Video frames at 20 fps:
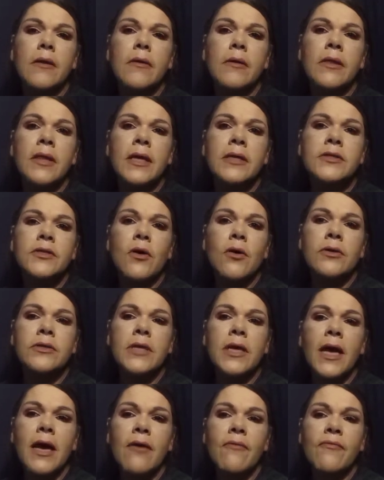That's
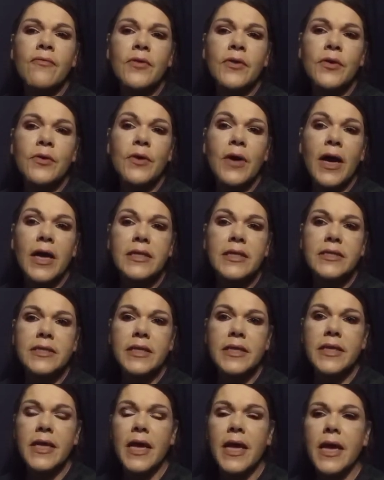all I have for you guys
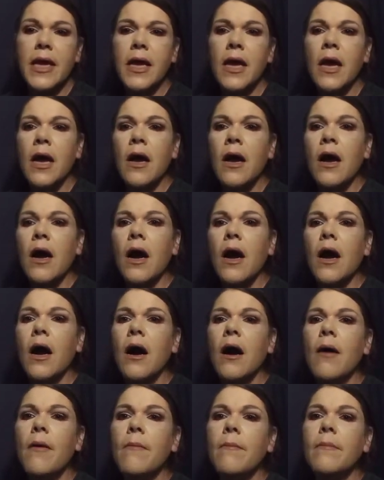today.
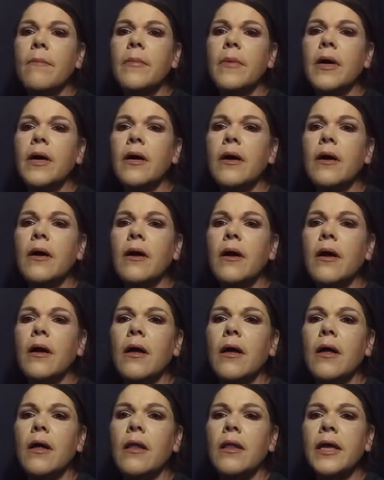
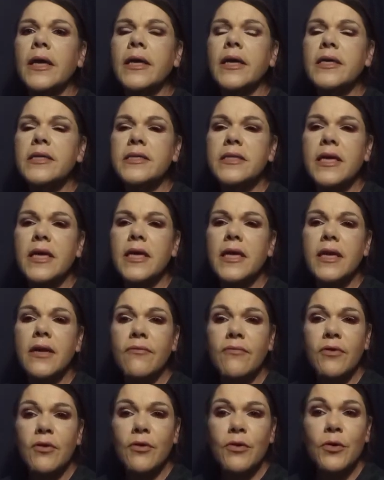Like I said,
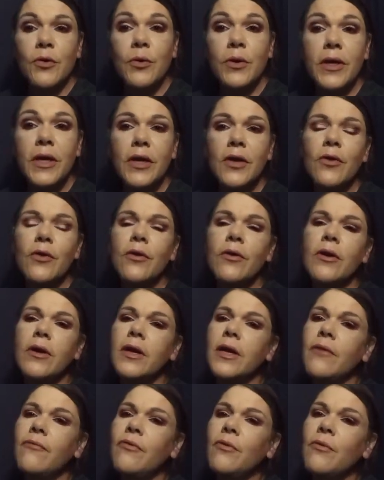if you're new here,
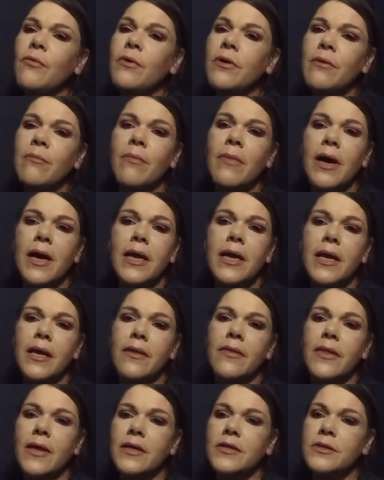if you wouldn't mind
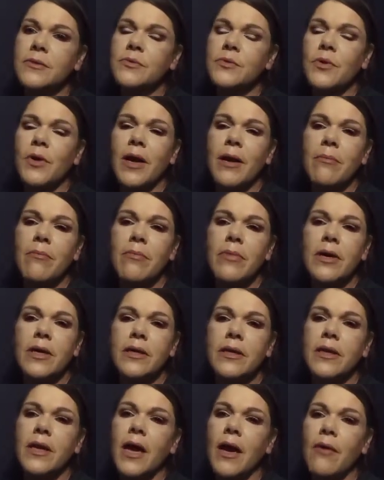hitting that subscribe
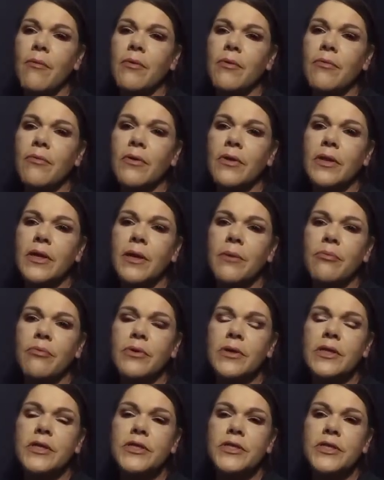button, I would really
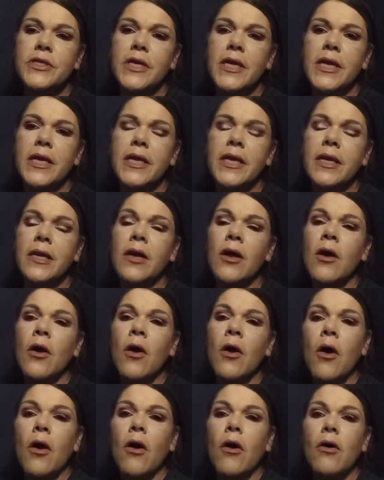appreciate it.
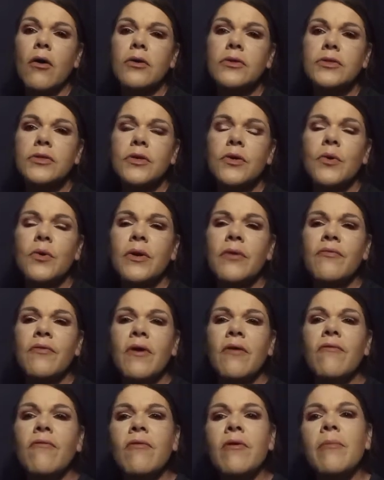Also, if
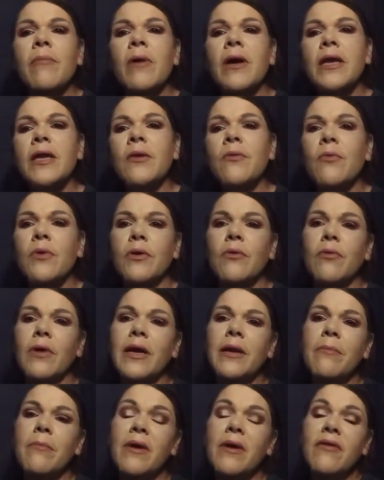everybody would
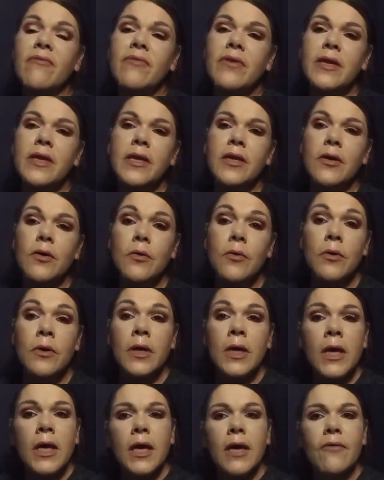rate my video,
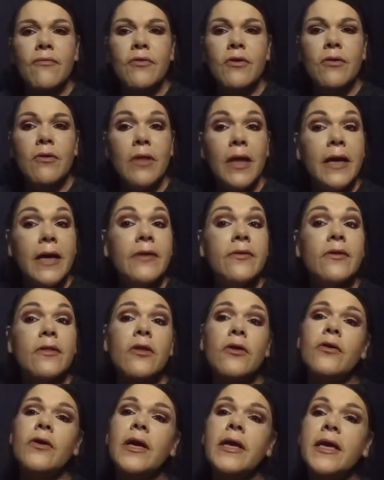if you like the
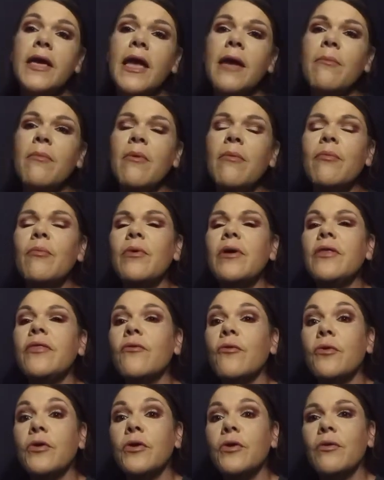look I came up
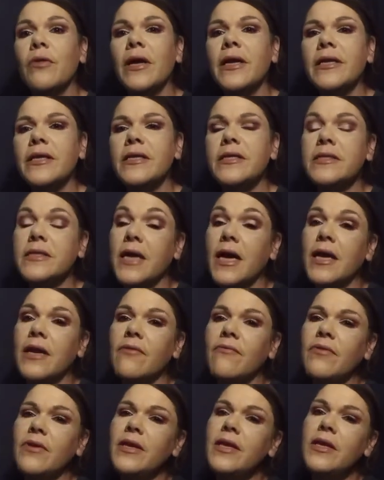with, or you like these kind
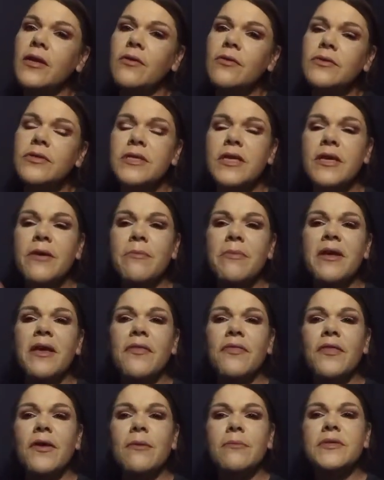of videos, give me a
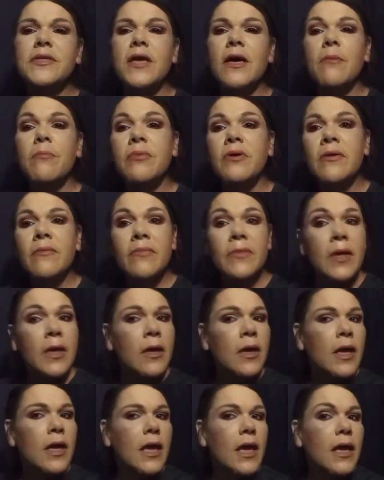thumbs up.
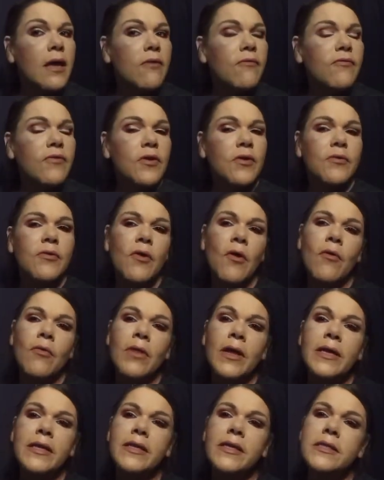If you don't
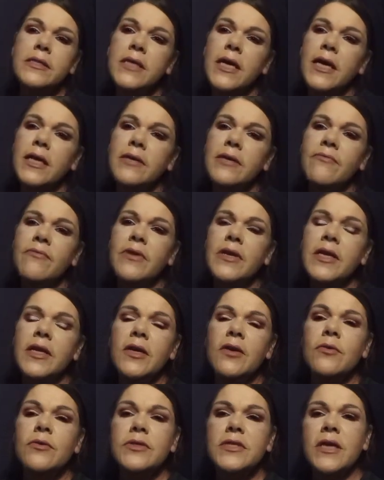like these kind of
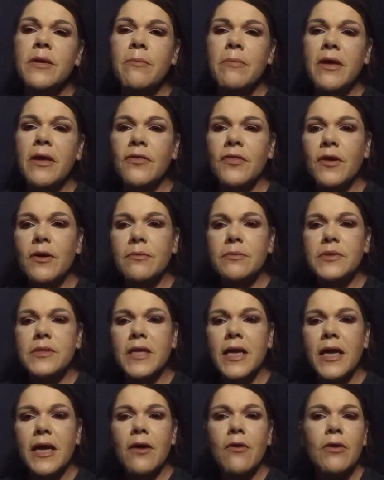videos, give me a thumbs
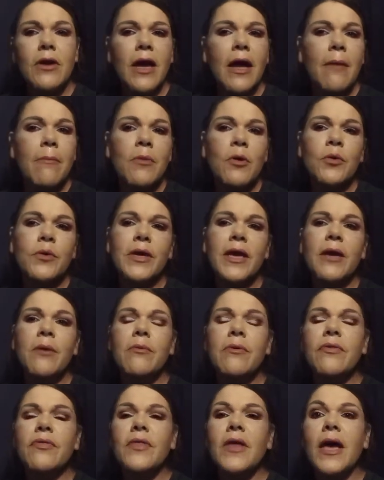down. I'm okay
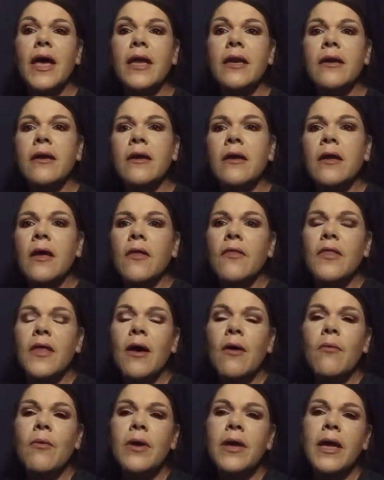with that.
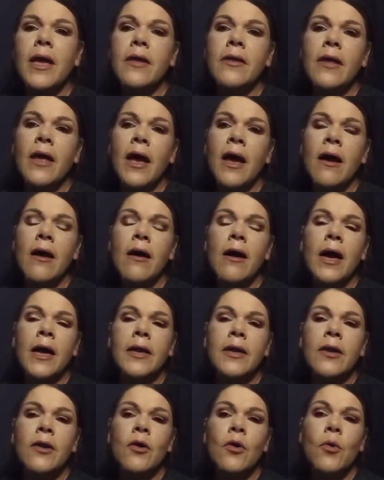That way,
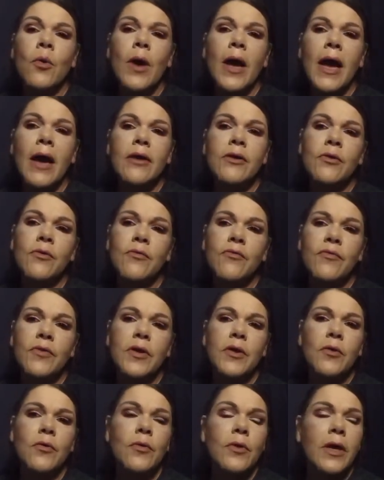I know how you
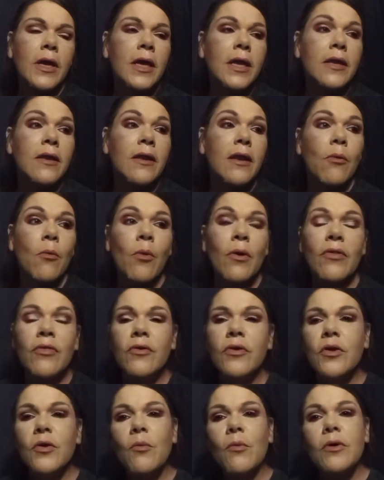feel and whether
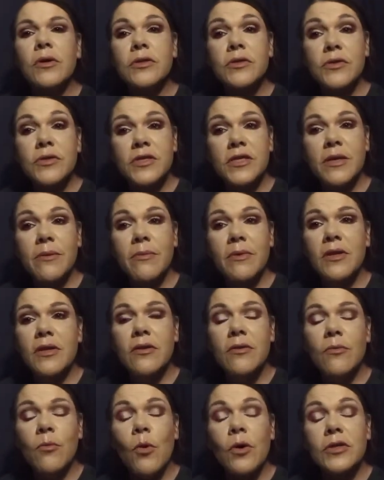you want to see me
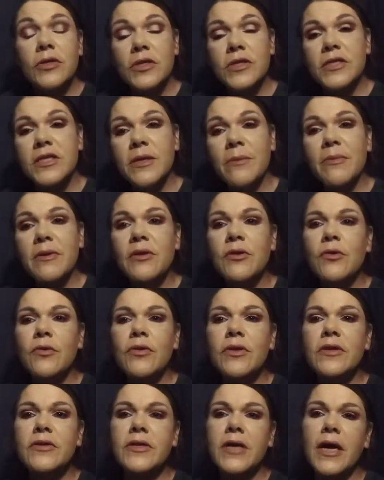do
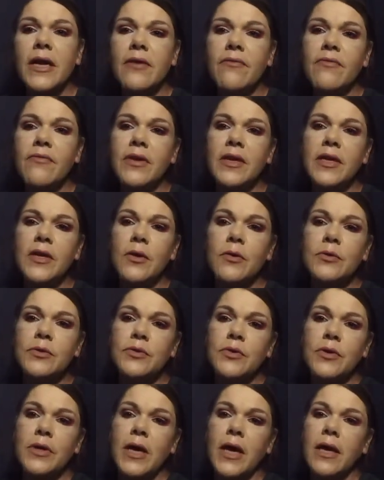these kind of
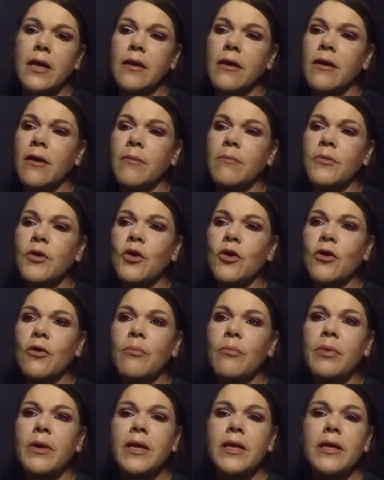videos or not. Your
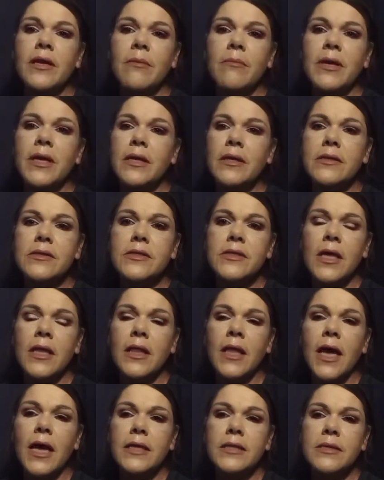opinion means a
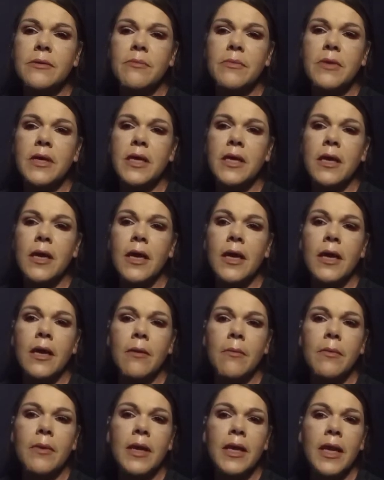lot to me,
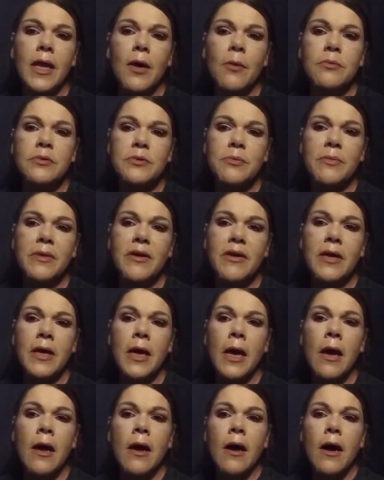and it helps me
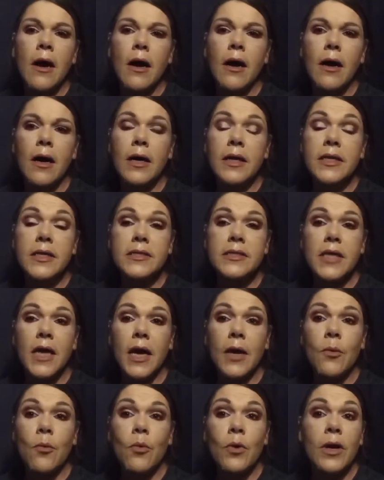
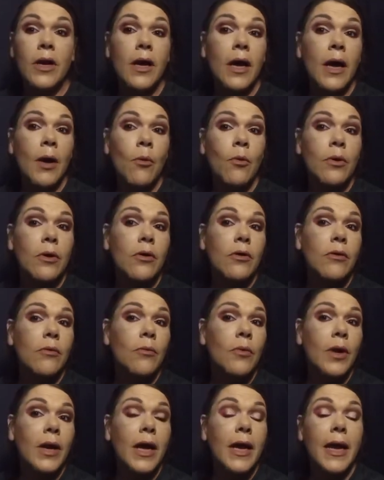decide what I
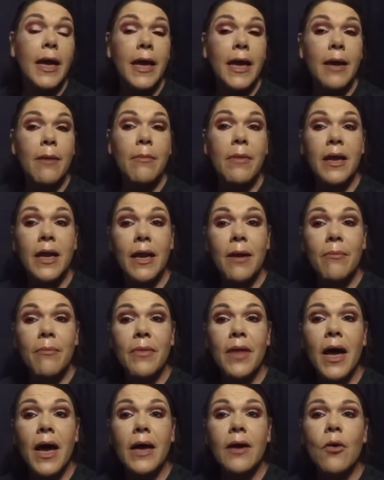am and am
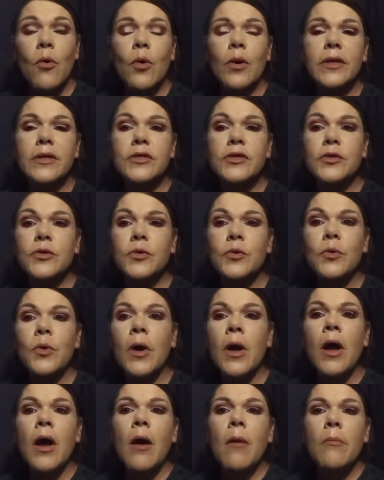not going to
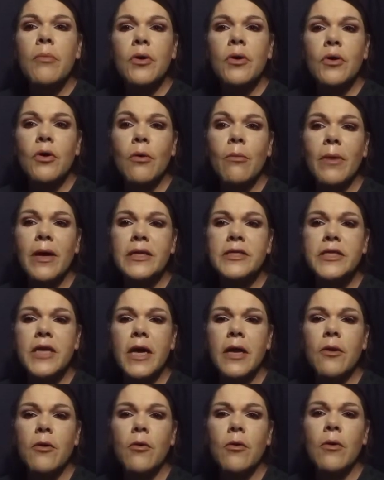put on my
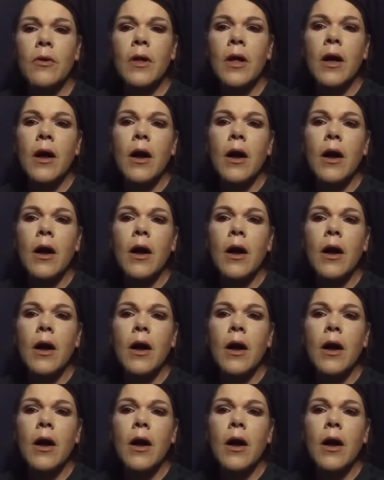channel.